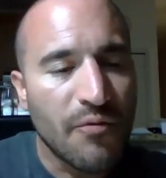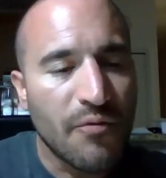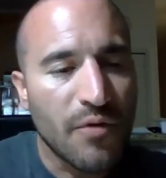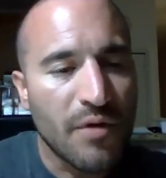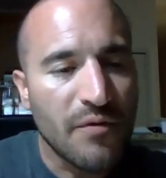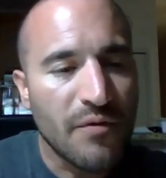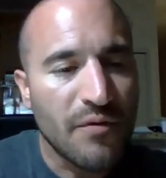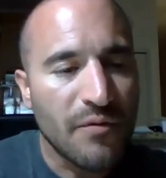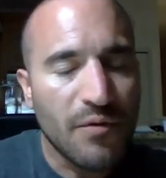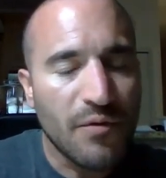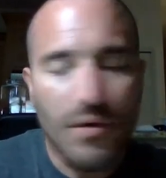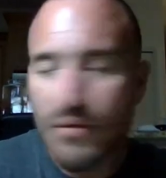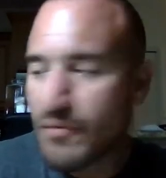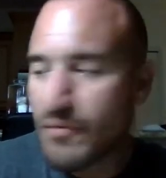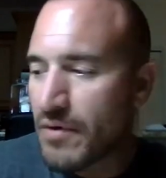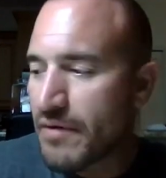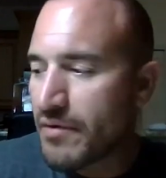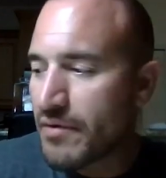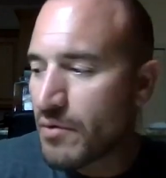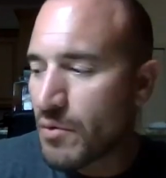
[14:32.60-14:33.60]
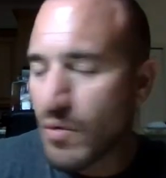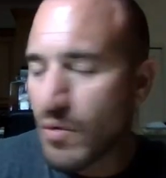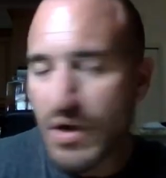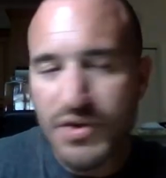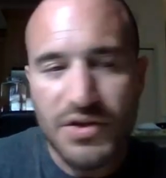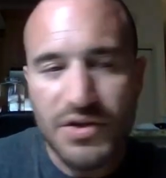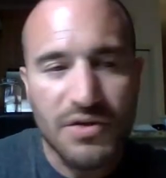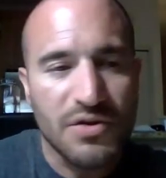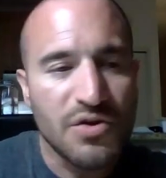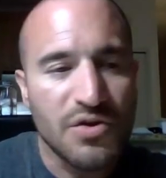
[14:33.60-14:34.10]
Now, for everyone
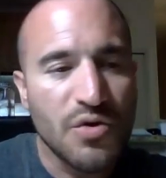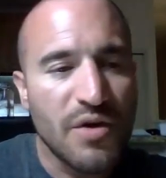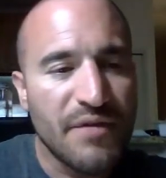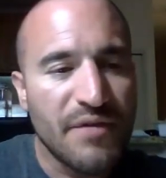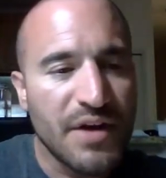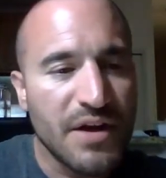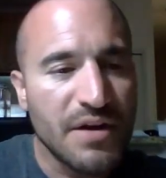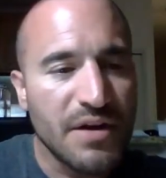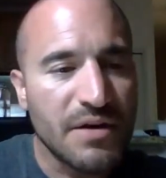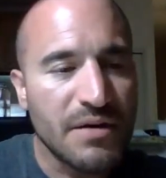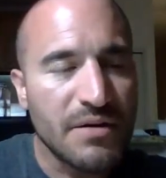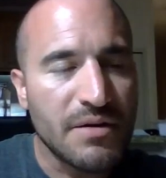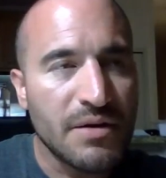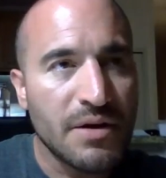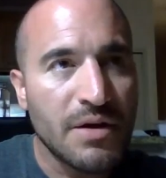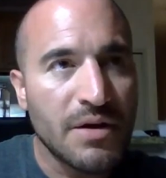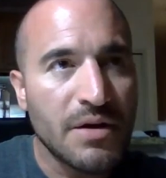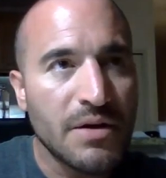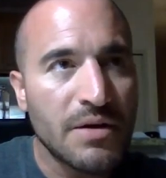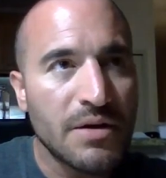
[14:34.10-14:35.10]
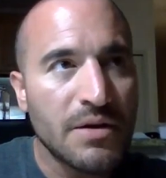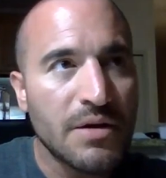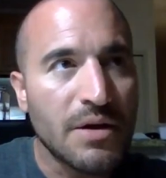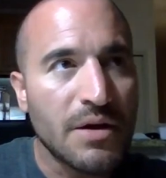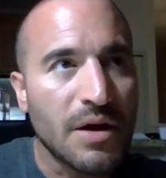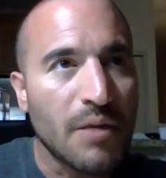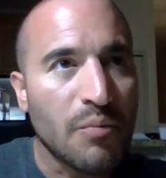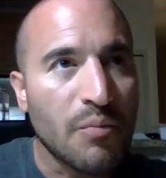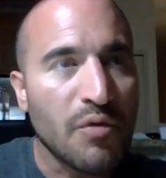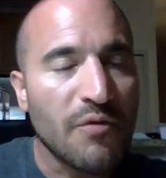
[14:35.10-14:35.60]
watching, do you have any
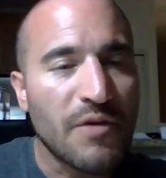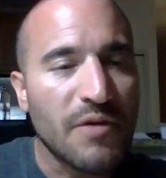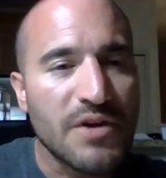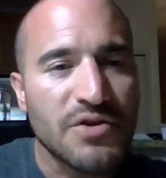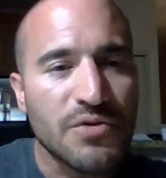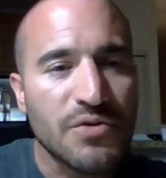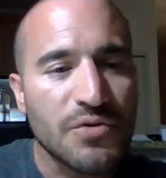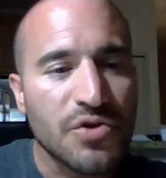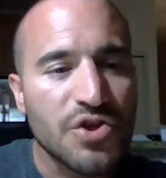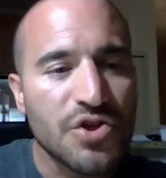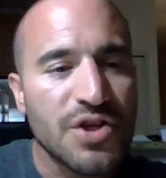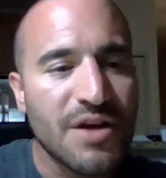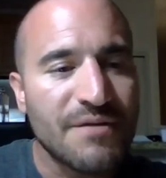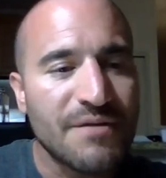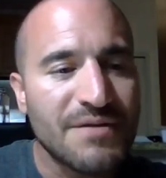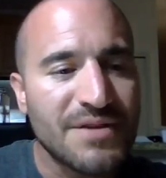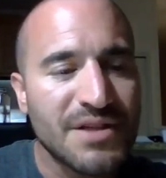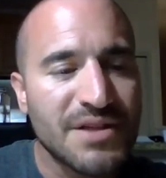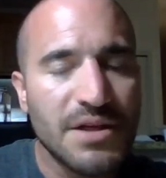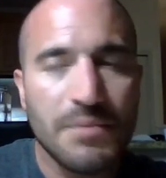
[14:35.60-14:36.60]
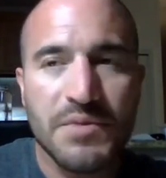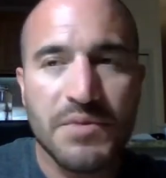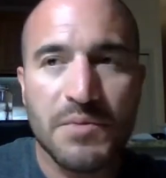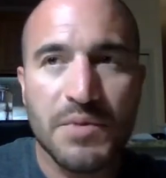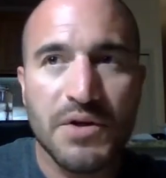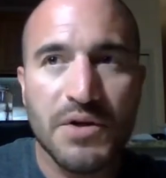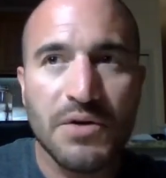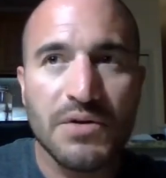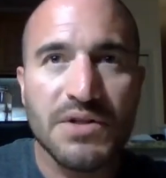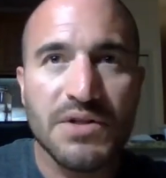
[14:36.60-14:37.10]
professional chef tips?
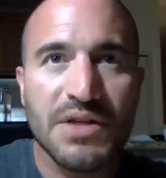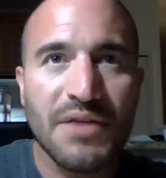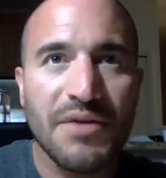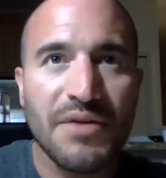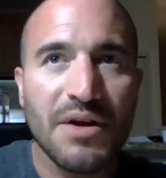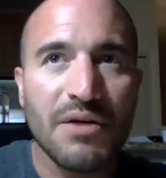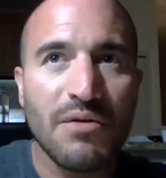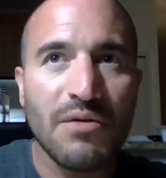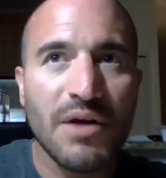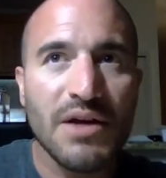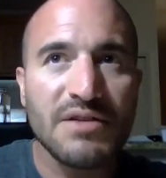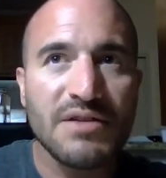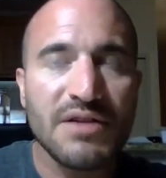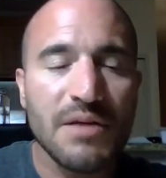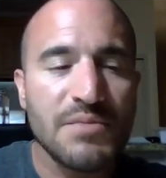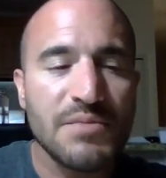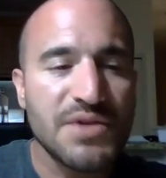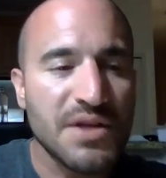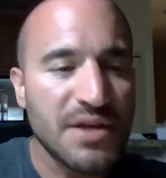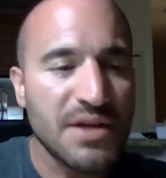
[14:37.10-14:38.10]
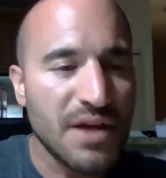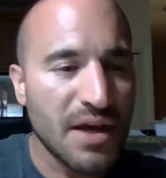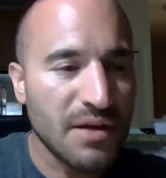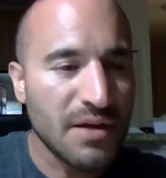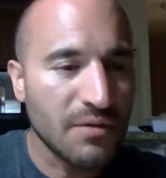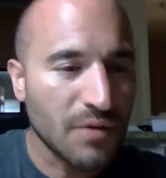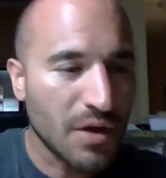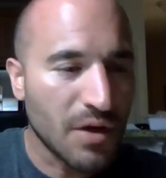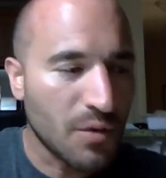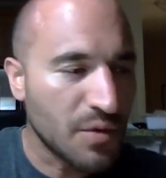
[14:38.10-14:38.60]
Because I think a lot of times,
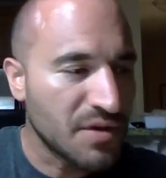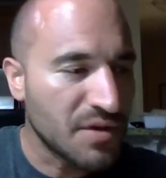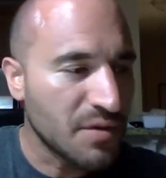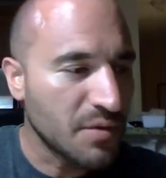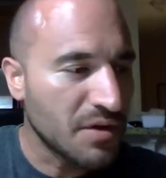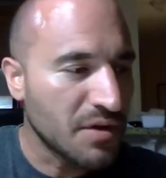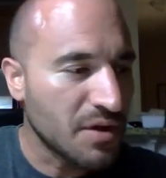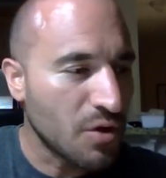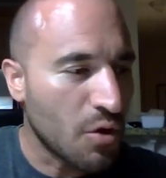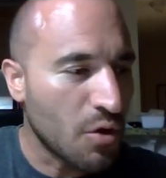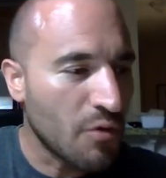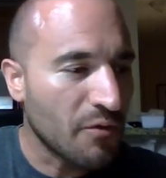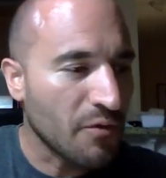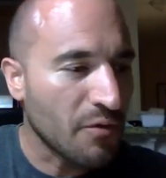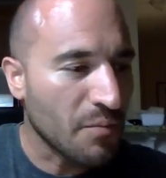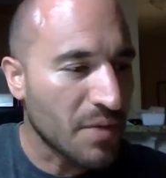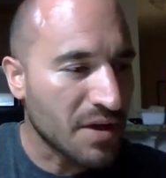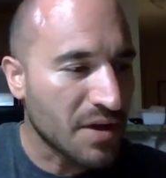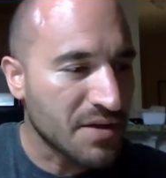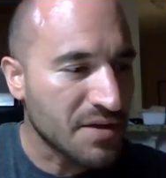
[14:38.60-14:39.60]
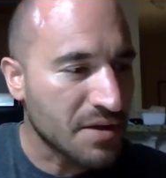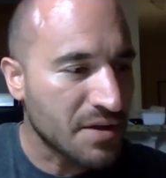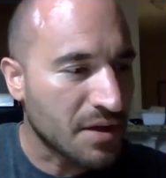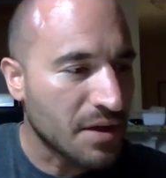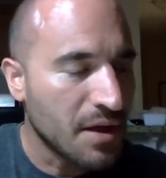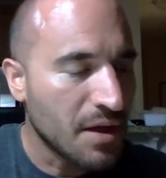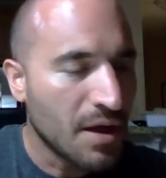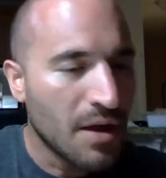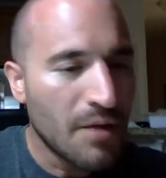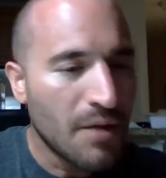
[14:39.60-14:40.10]
again, like we did with the over
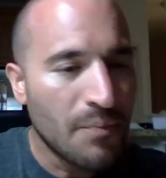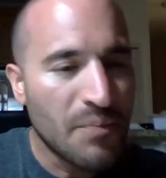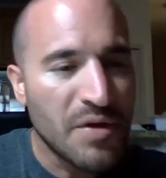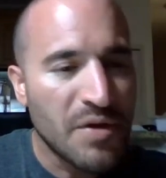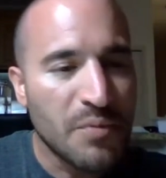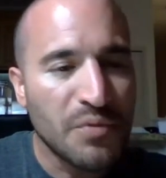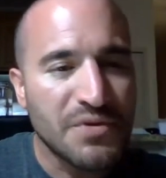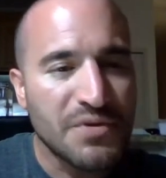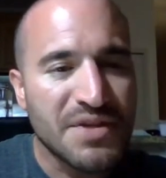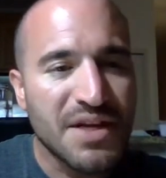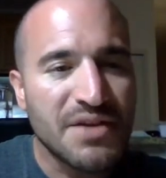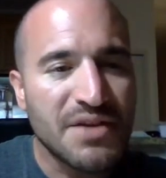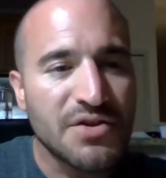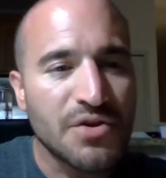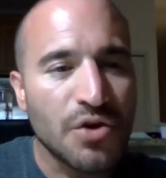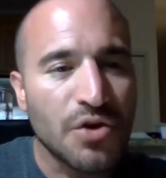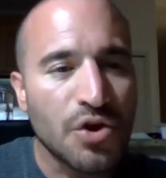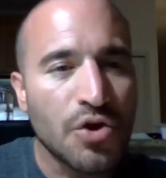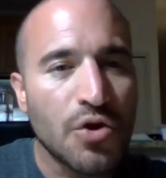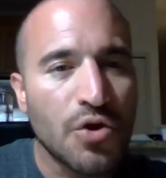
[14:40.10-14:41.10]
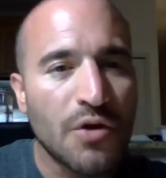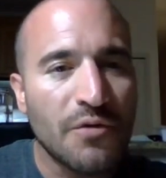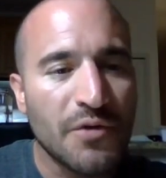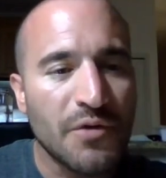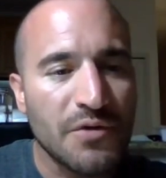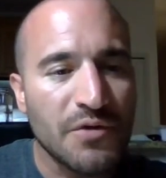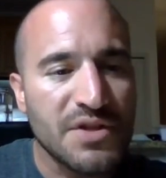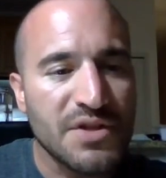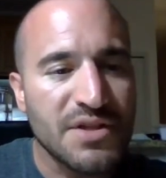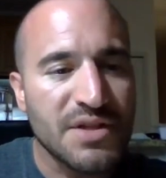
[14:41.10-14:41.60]
mixing, people tend to
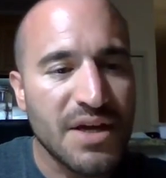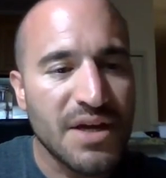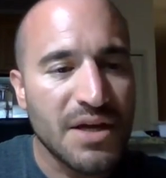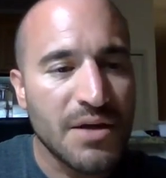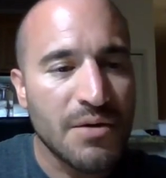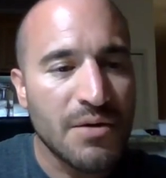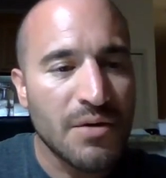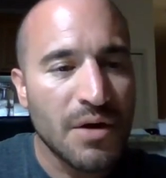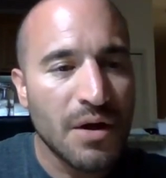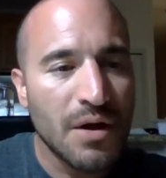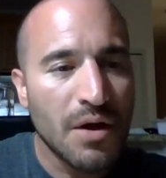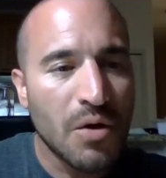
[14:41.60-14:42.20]
cook their steak